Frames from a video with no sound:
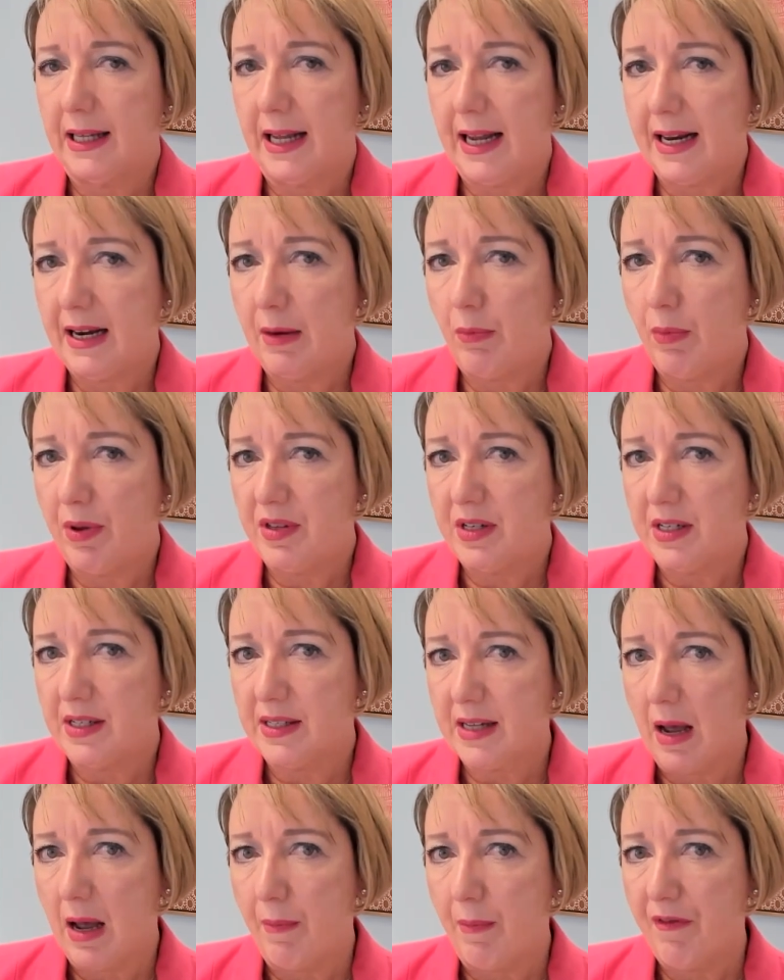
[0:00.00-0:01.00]
lean in with
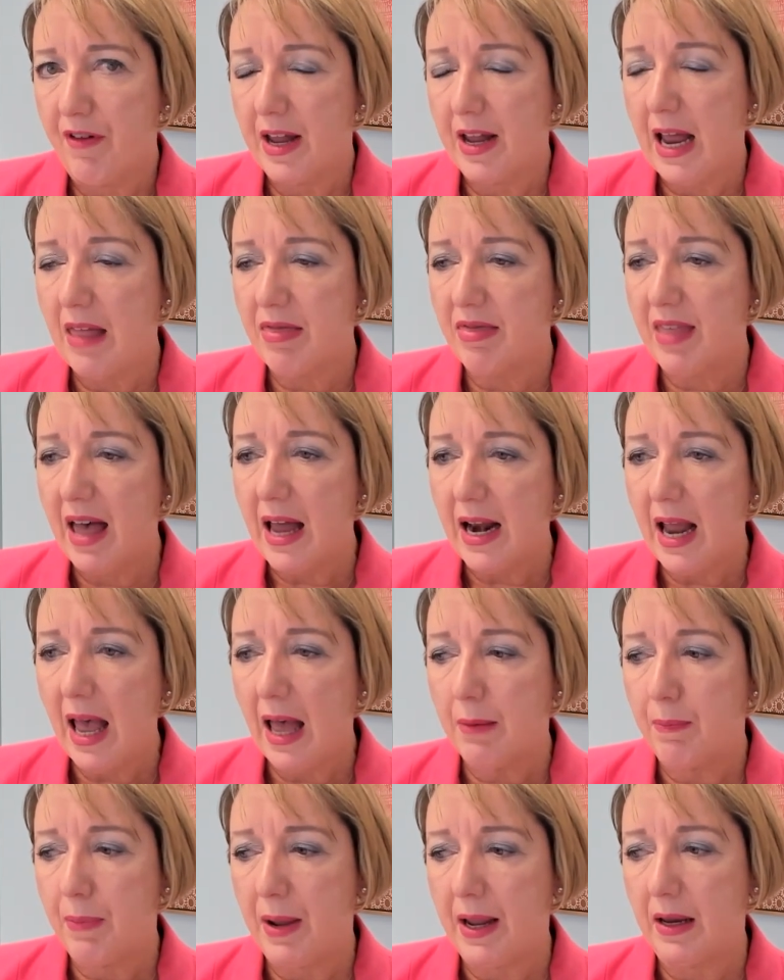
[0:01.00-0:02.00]
discomfort. And that
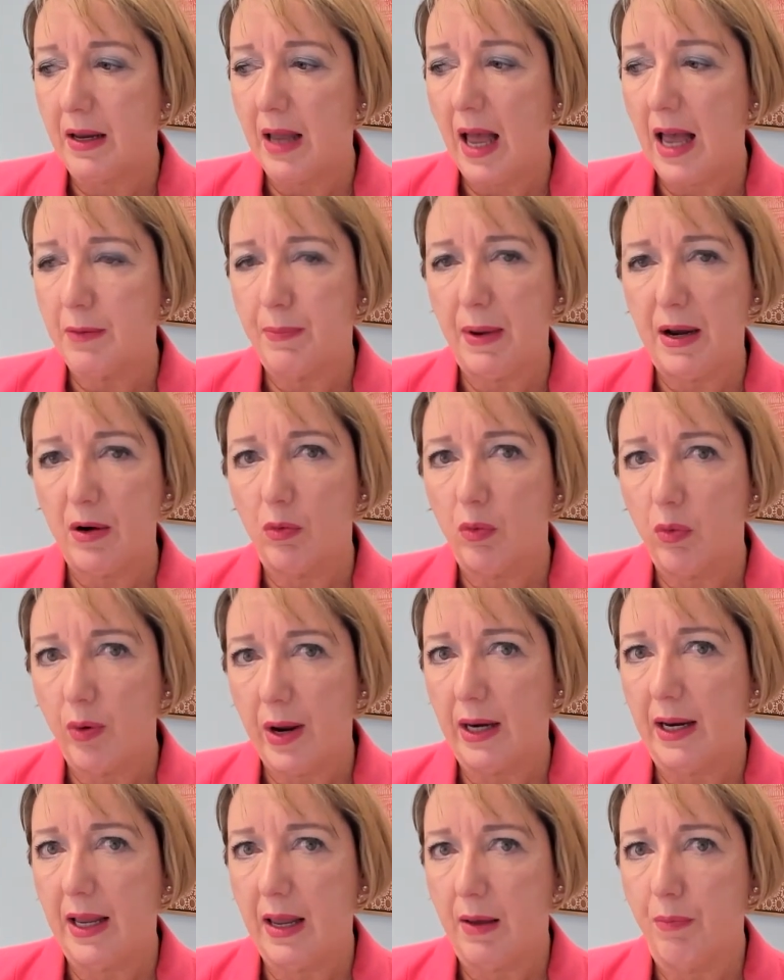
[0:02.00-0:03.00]
had been
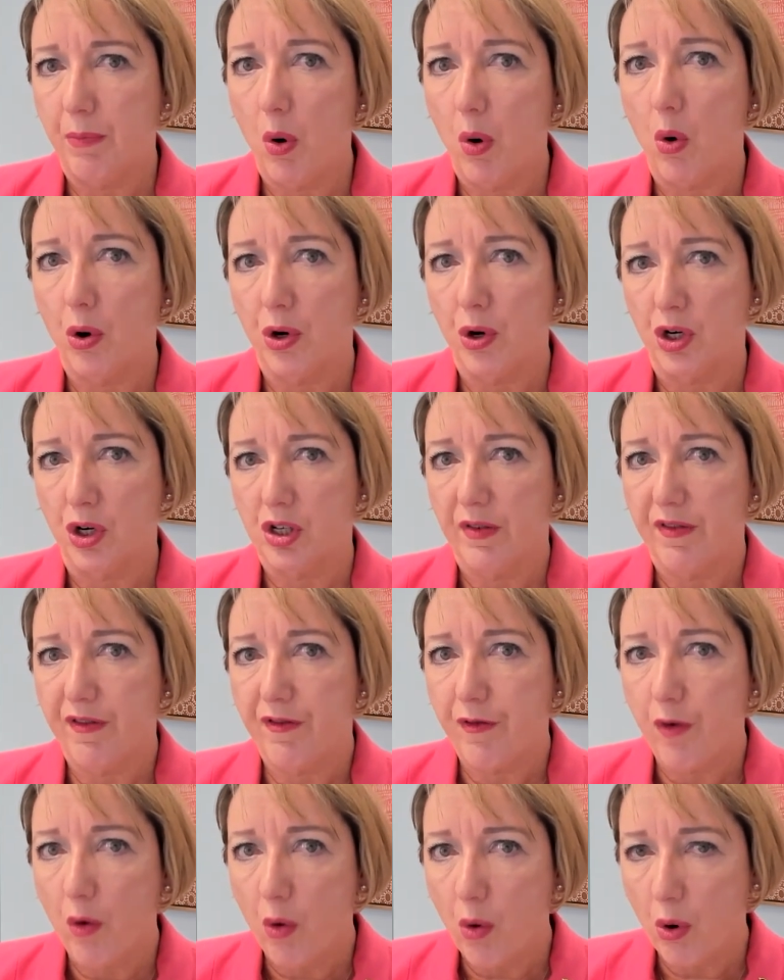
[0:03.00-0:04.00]
really important to
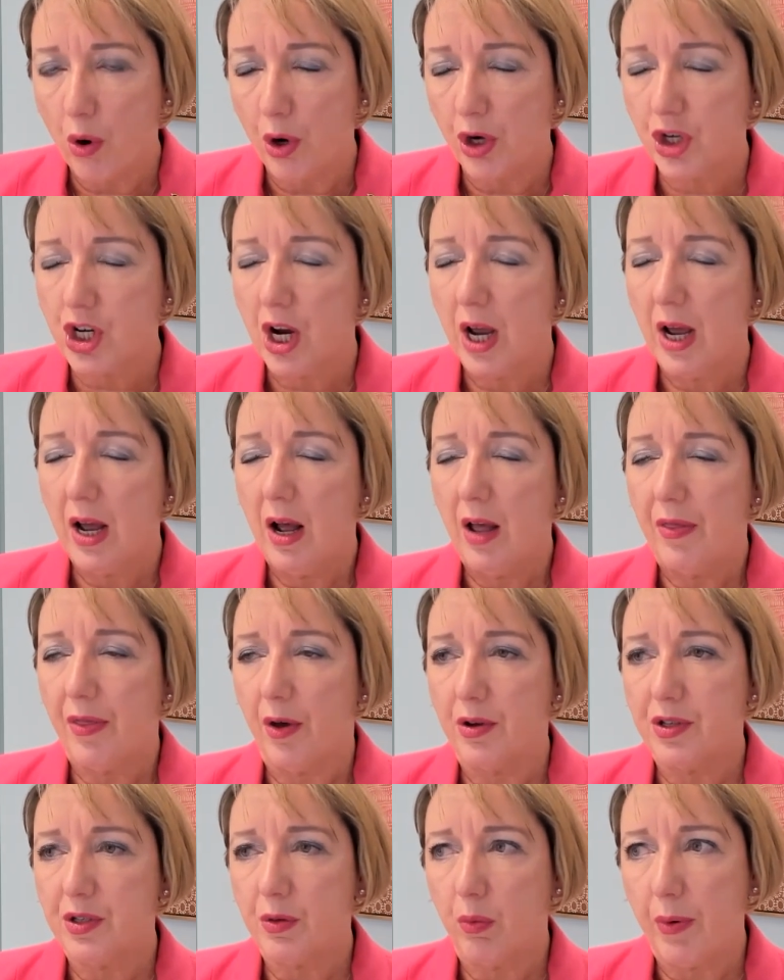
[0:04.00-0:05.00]
forge
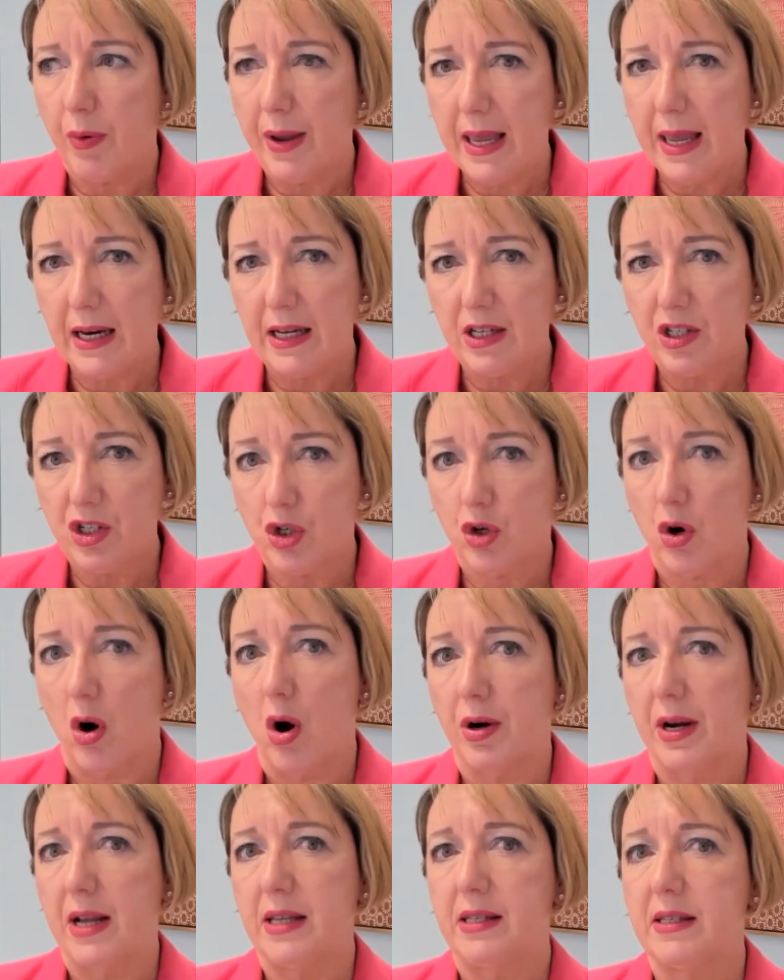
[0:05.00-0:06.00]
those really
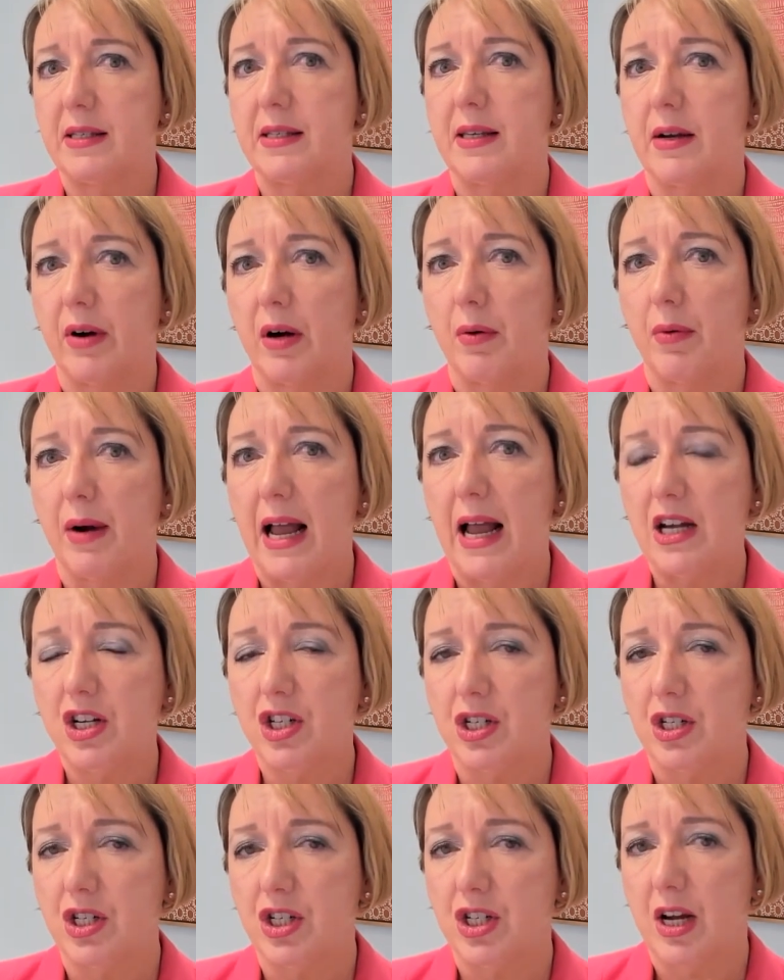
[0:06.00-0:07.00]
strong, necessary
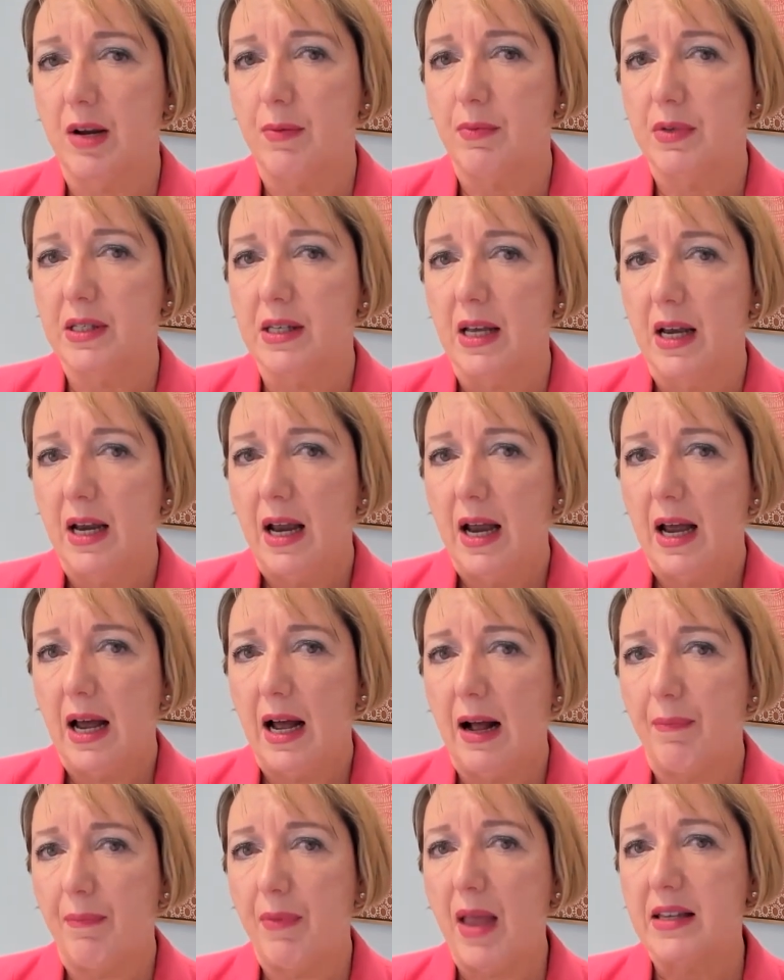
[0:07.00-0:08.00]
relationships
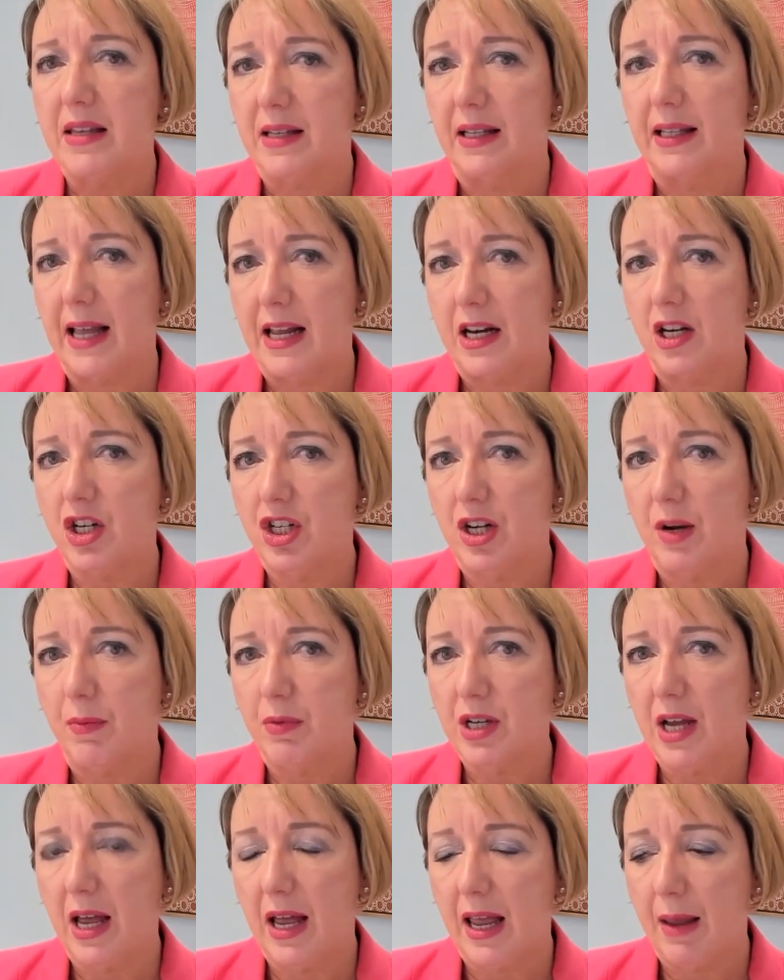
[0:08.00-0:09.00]
as a leadership
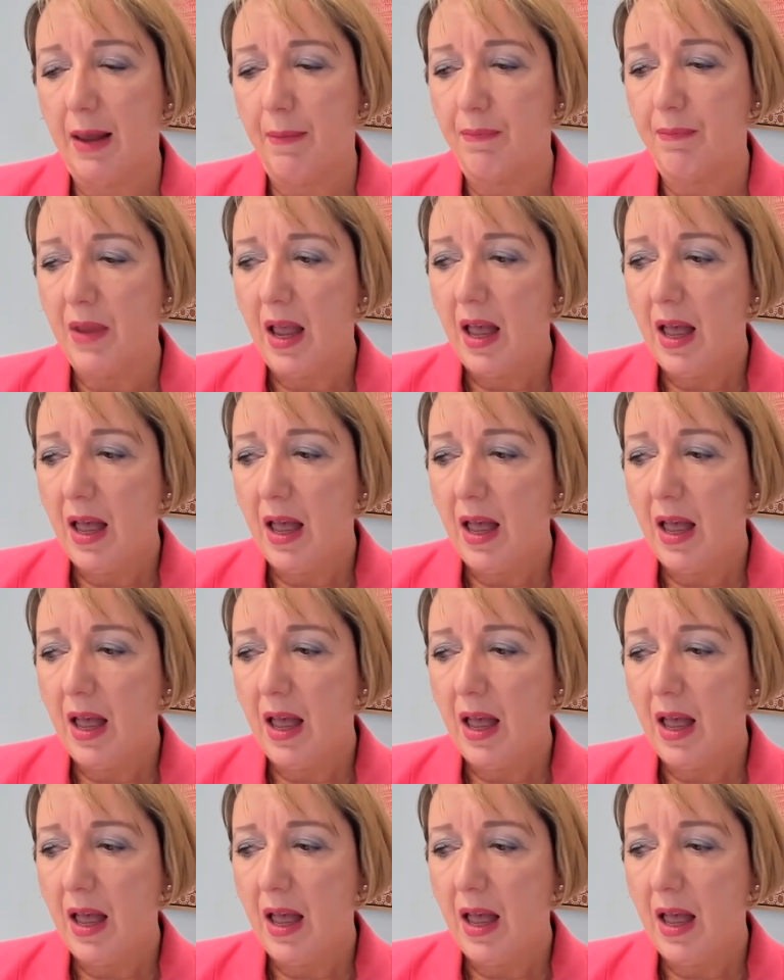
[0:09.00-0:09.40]
team,